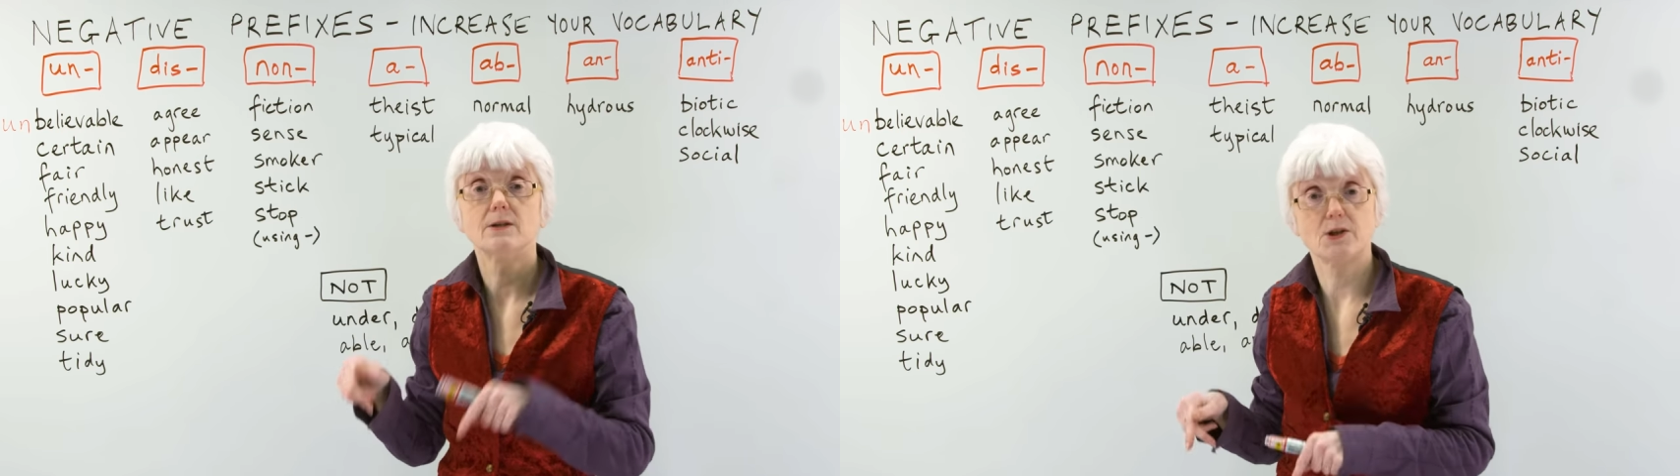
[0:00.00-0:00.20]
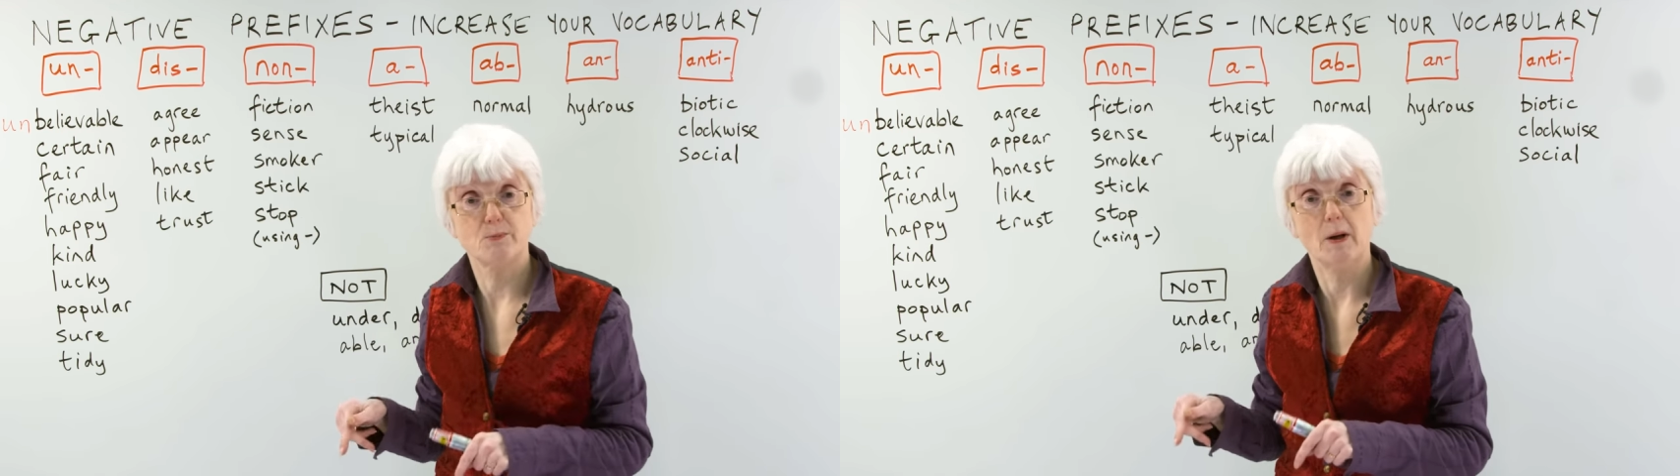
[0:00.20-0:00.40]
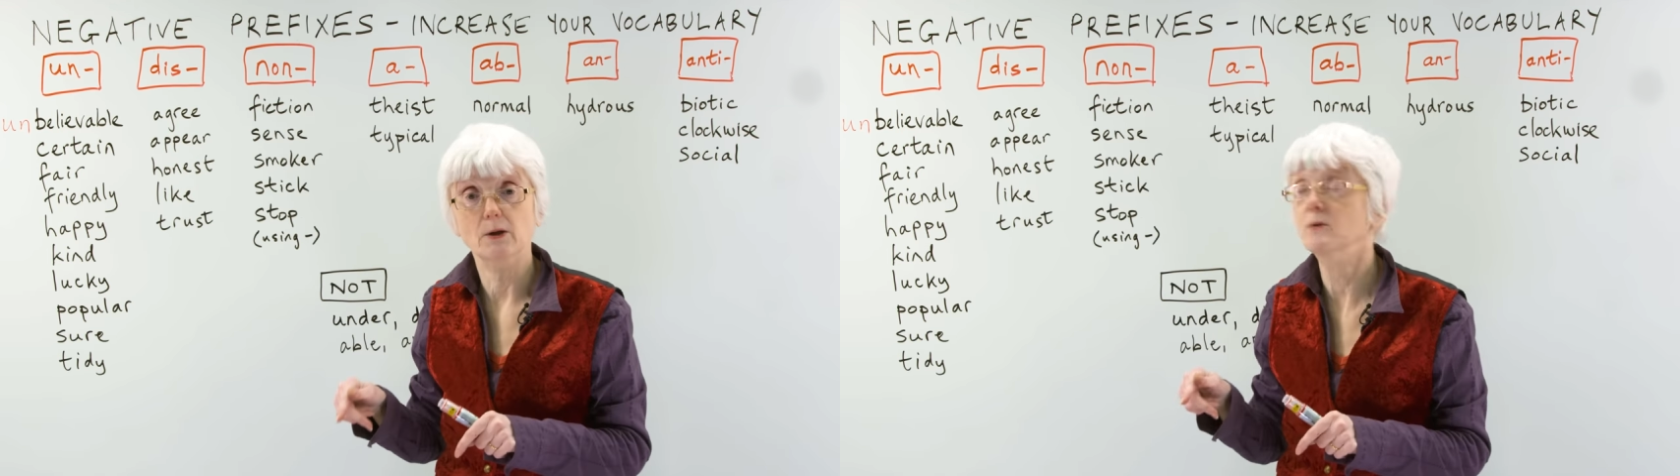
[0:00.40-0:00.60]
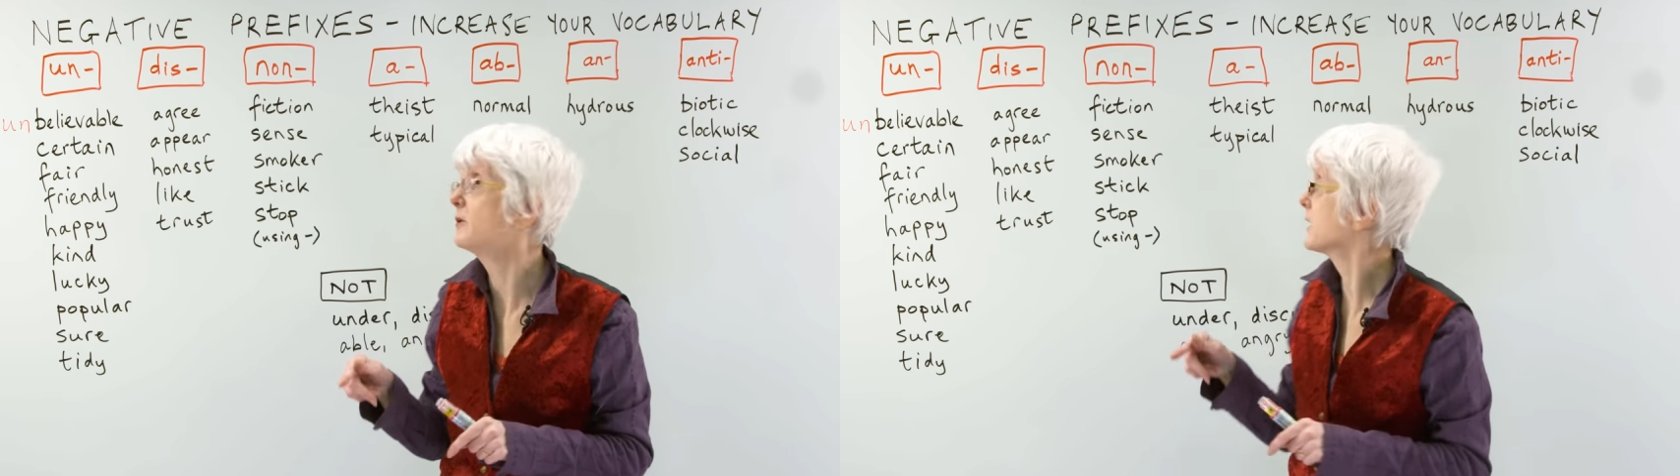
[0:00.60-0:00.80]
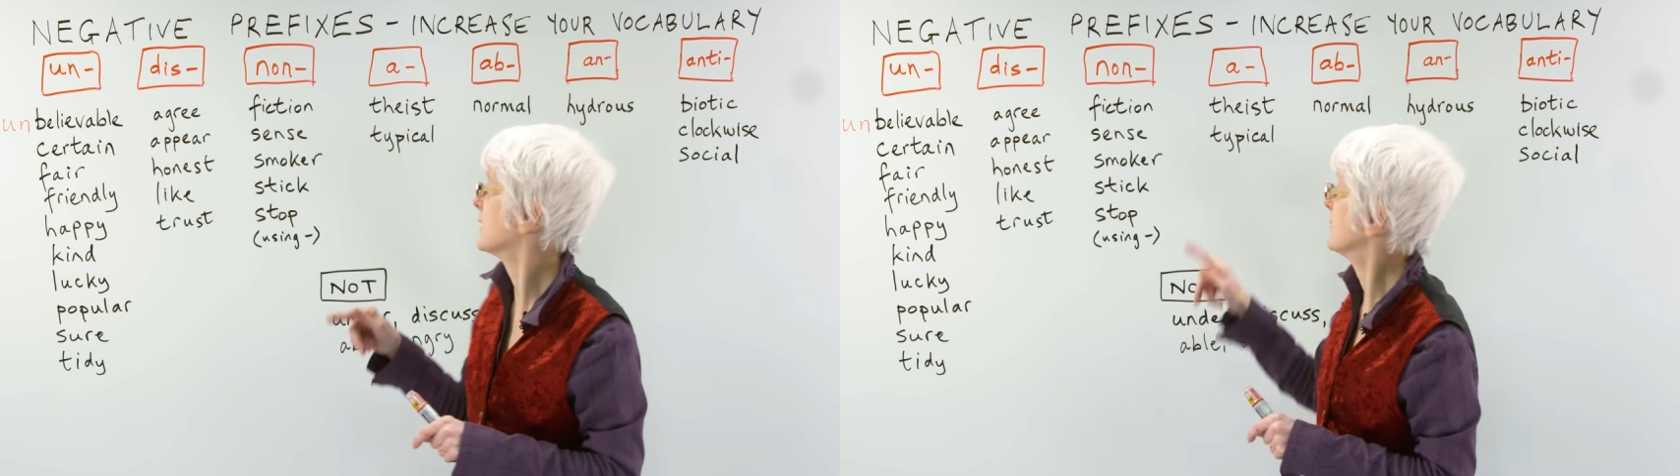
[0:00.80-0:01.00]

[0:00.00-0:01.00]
smoke.